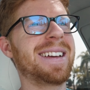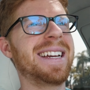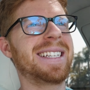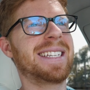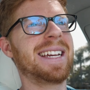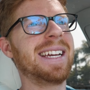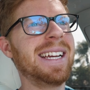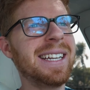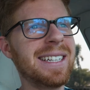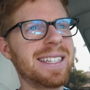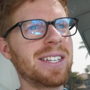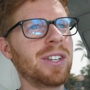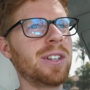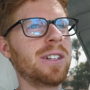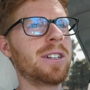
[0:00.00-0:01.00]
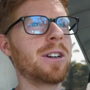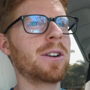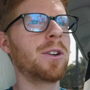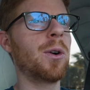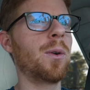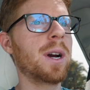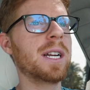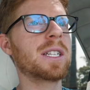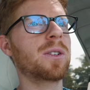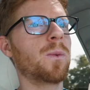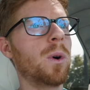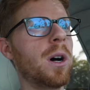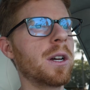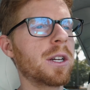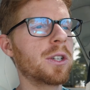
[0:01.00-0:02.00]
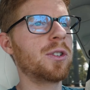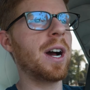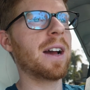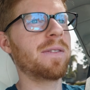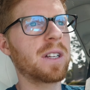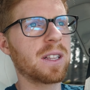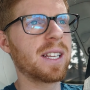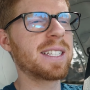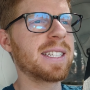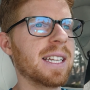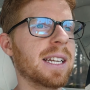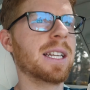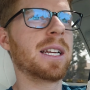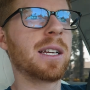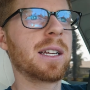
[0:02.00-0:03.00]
is interior noise while you're driving. Listen.